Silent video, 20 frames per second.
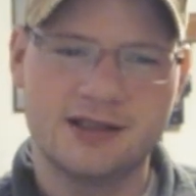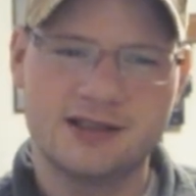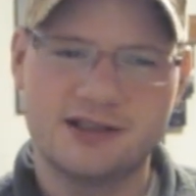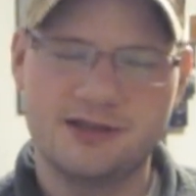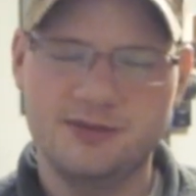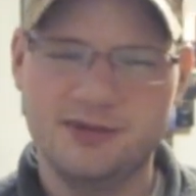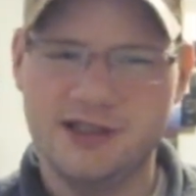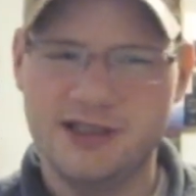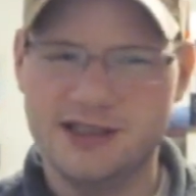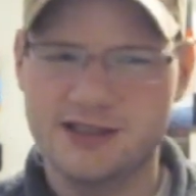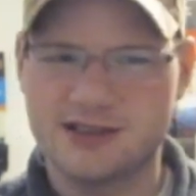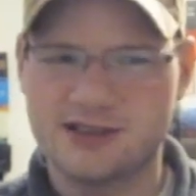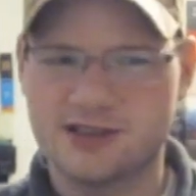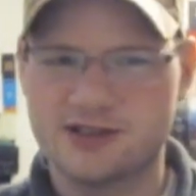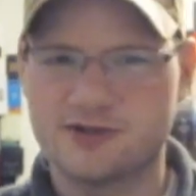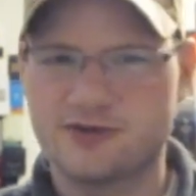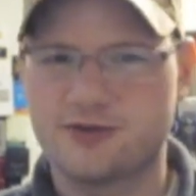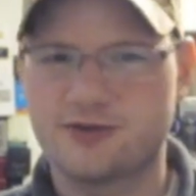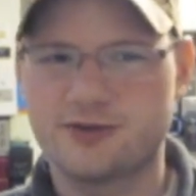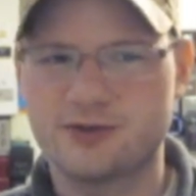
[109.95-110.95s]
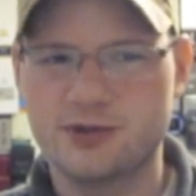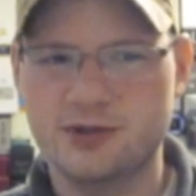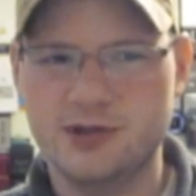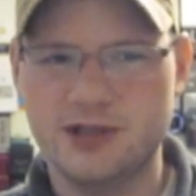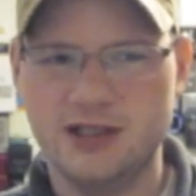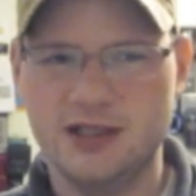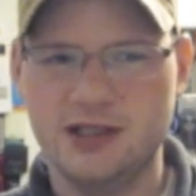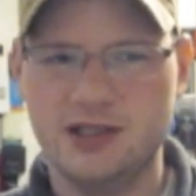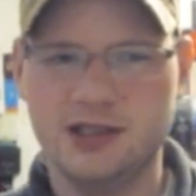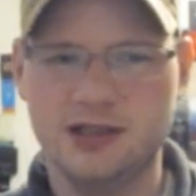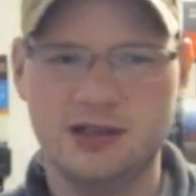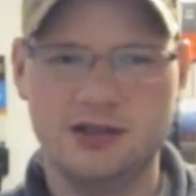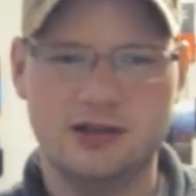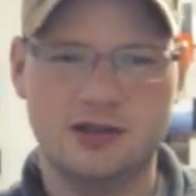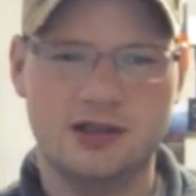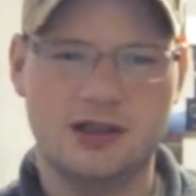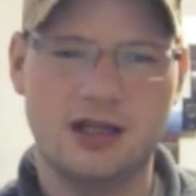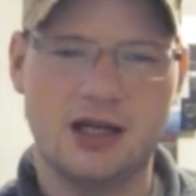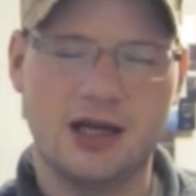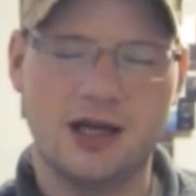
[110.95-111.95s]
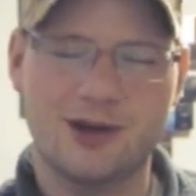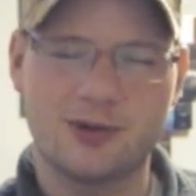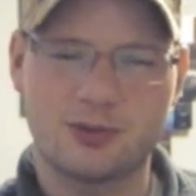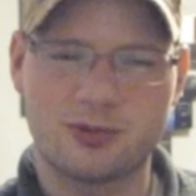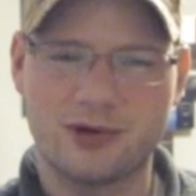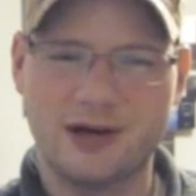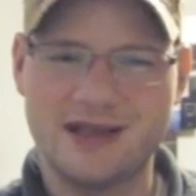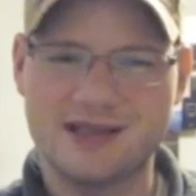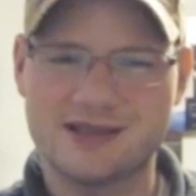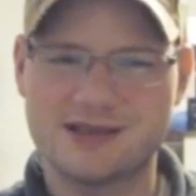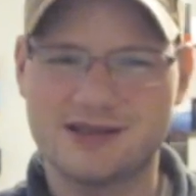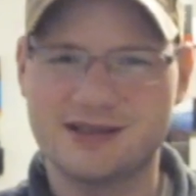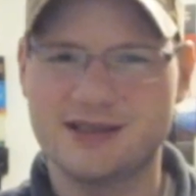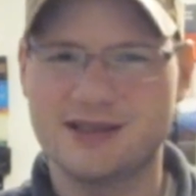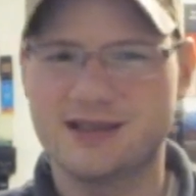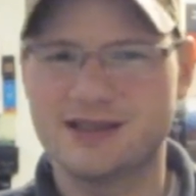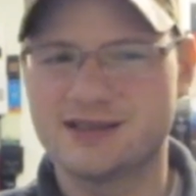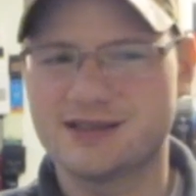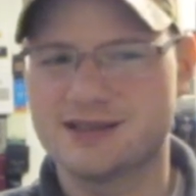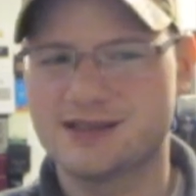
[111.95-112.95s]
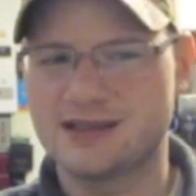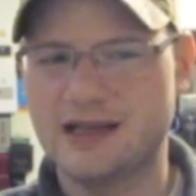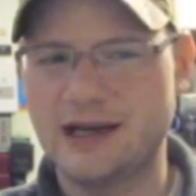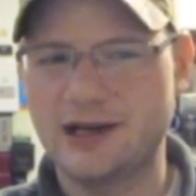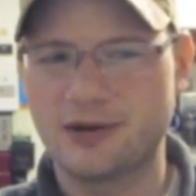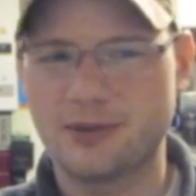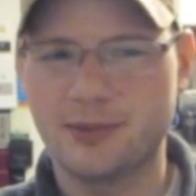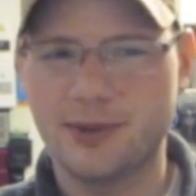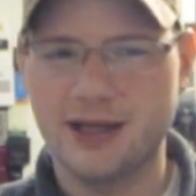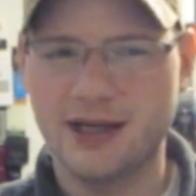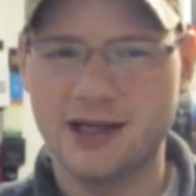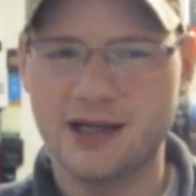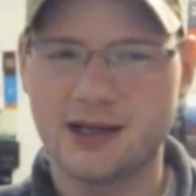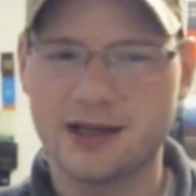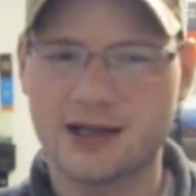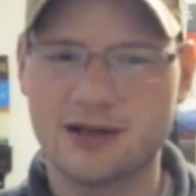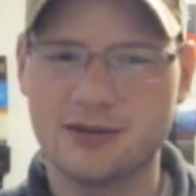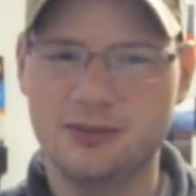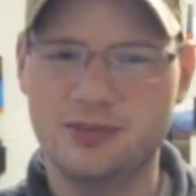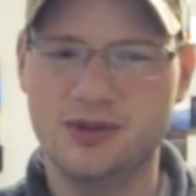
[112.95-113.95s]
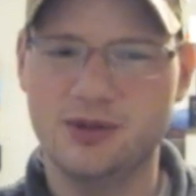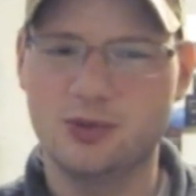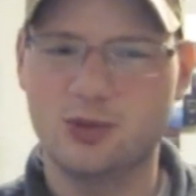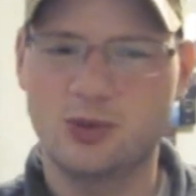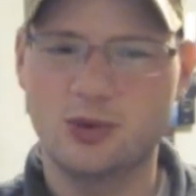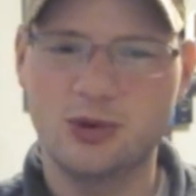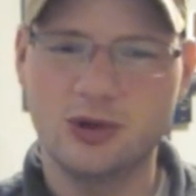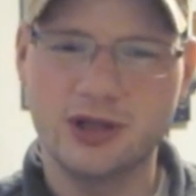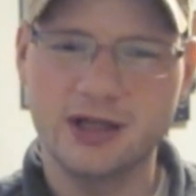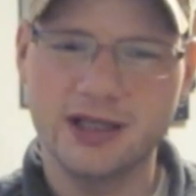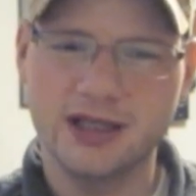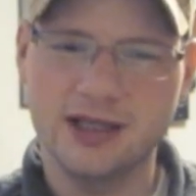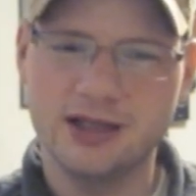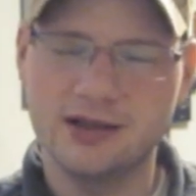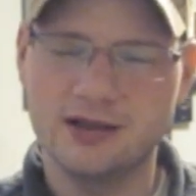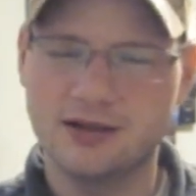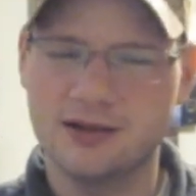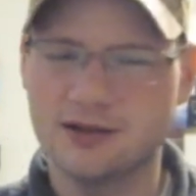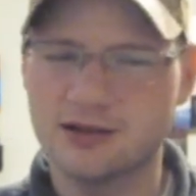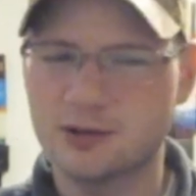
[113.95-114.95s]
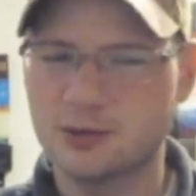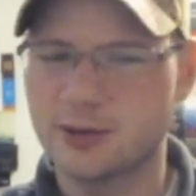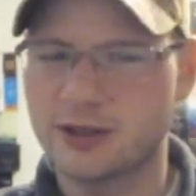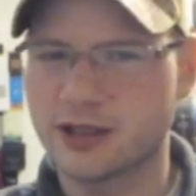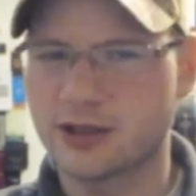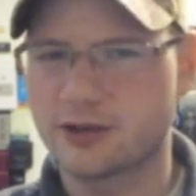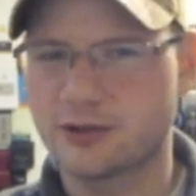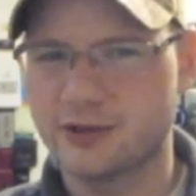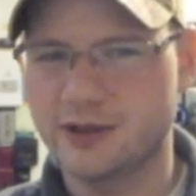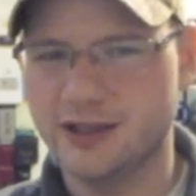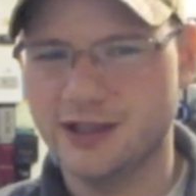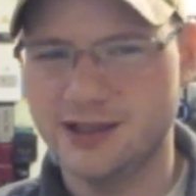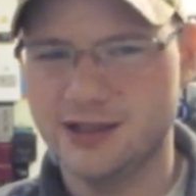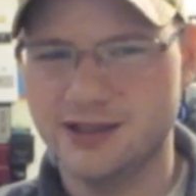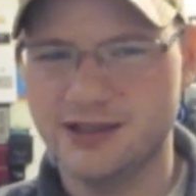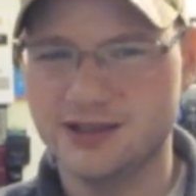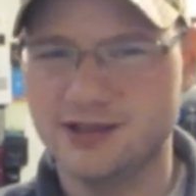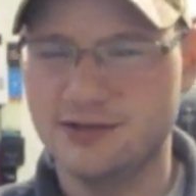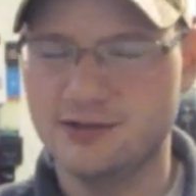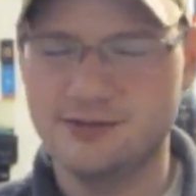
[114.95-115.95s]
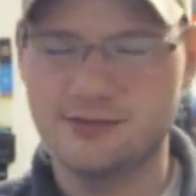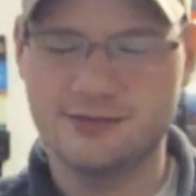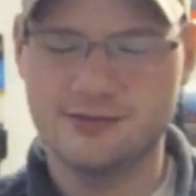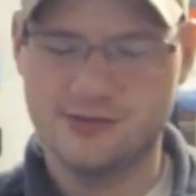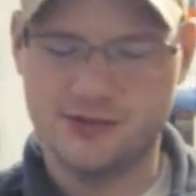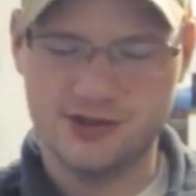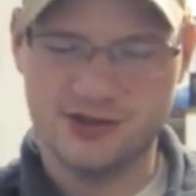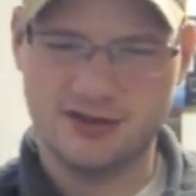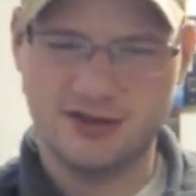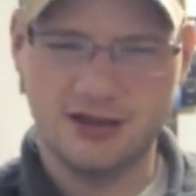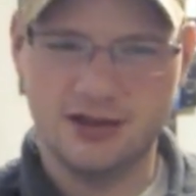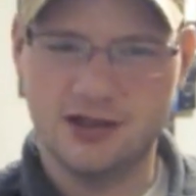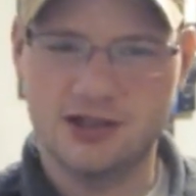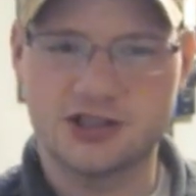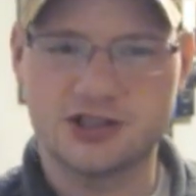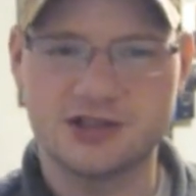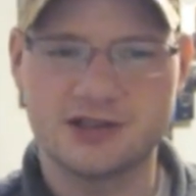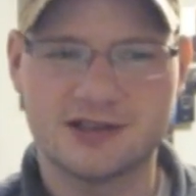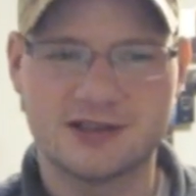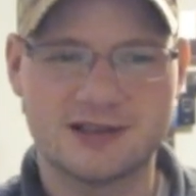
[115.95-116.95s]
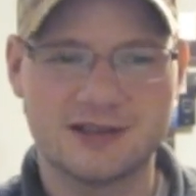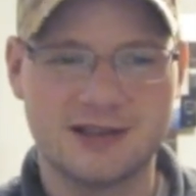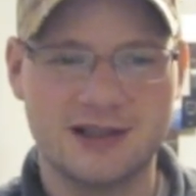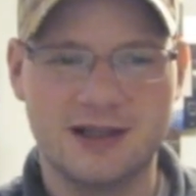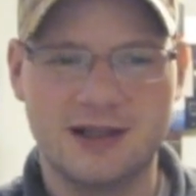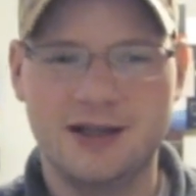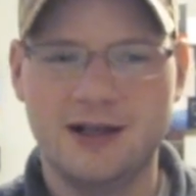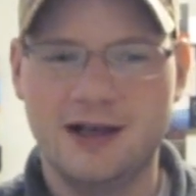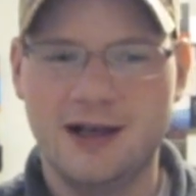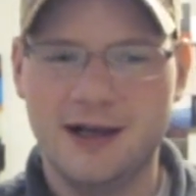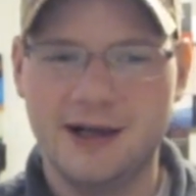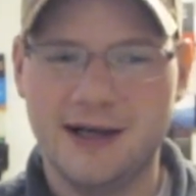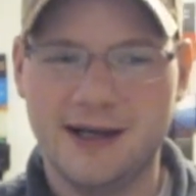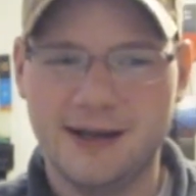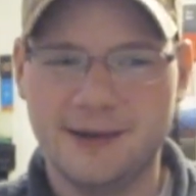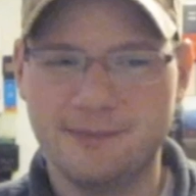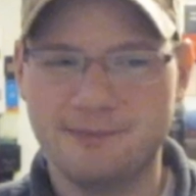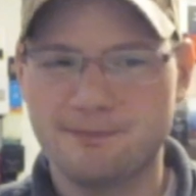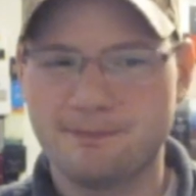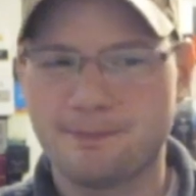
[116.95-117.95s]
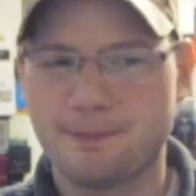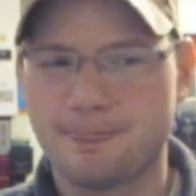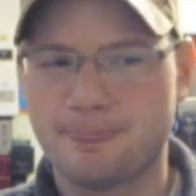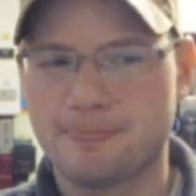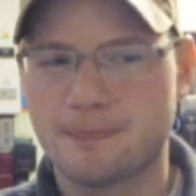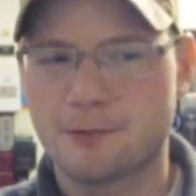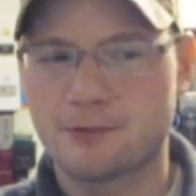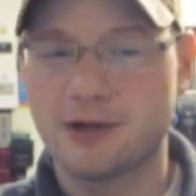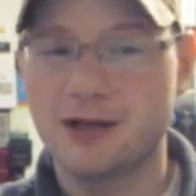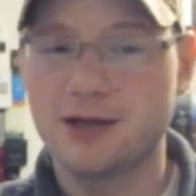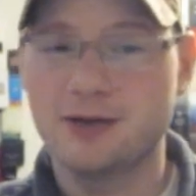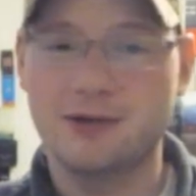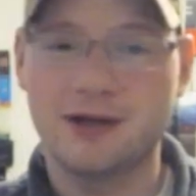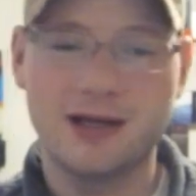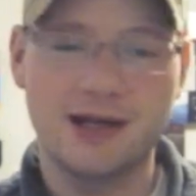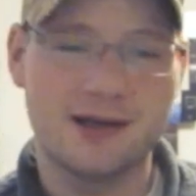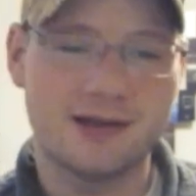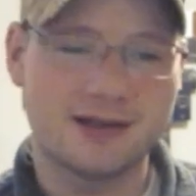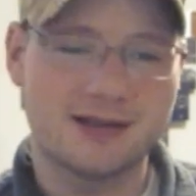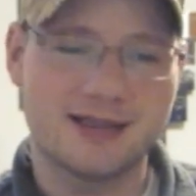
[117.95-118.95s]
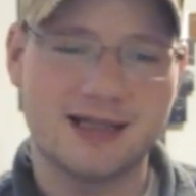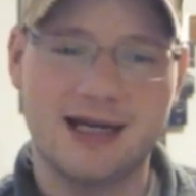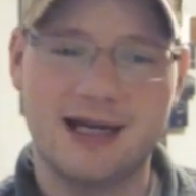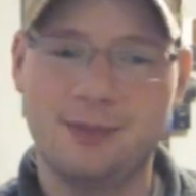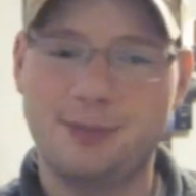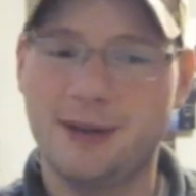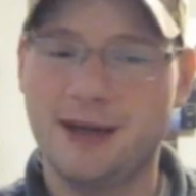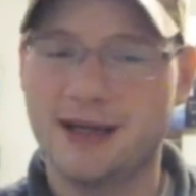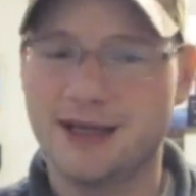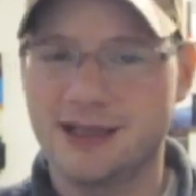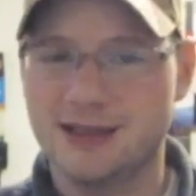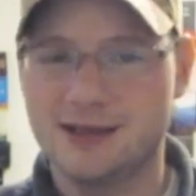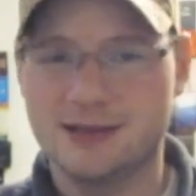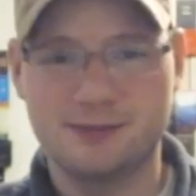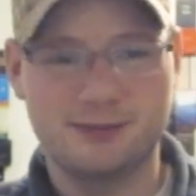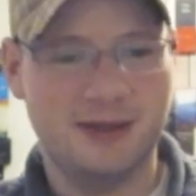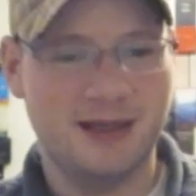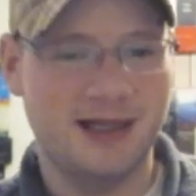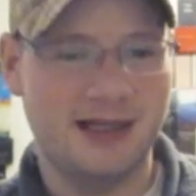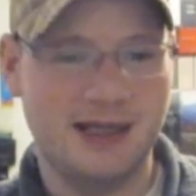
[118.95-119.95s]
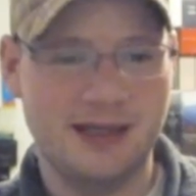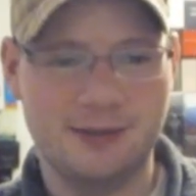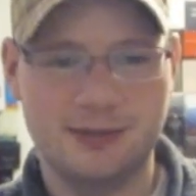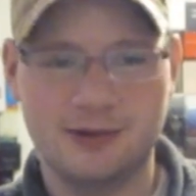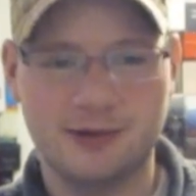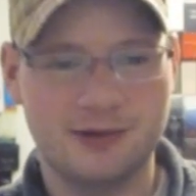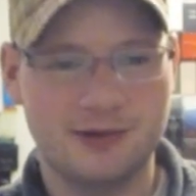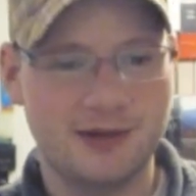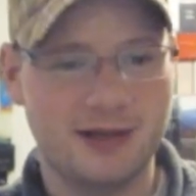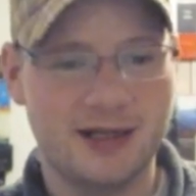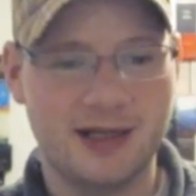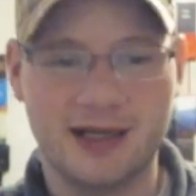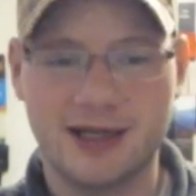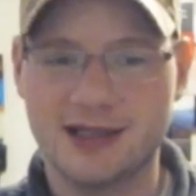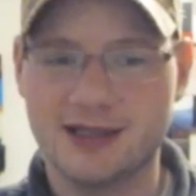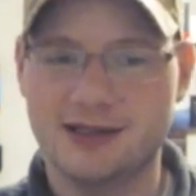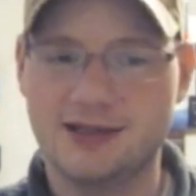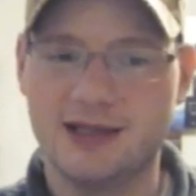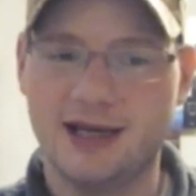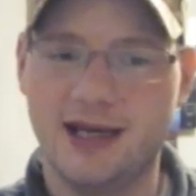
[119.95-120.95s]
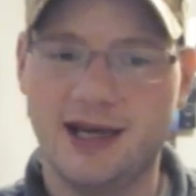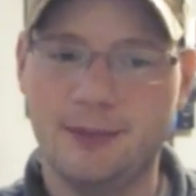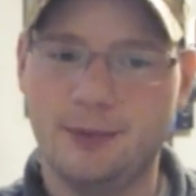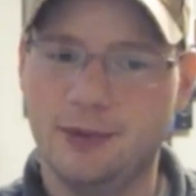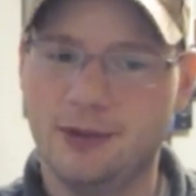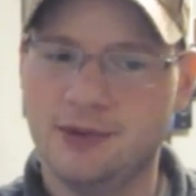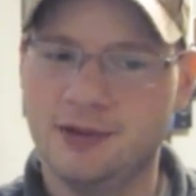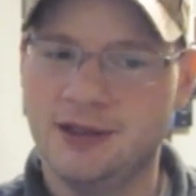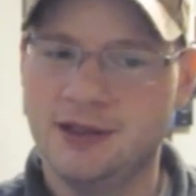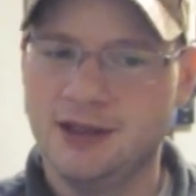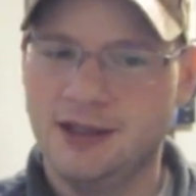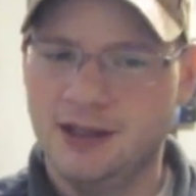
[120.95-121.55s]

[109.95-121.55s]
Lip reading: To me, it's fruity, resinous, aromatic, a bit woody, a little bit green, and just luscious. Right away on the top, I get the pineapple and I get the apple.